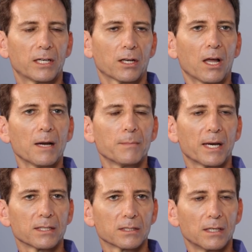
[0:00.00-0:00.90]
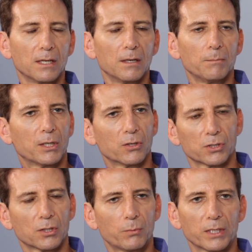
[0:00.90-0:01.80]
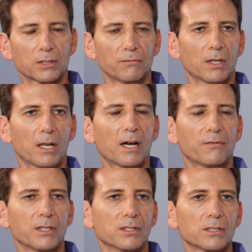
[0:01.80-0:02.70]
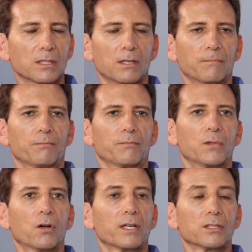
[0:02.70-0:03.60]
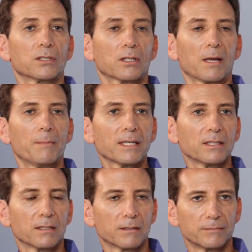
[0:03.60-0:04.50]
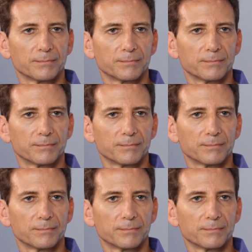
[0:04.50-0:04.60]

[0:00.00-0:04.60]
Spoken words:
a climax, because the rest of your life is not as climatic.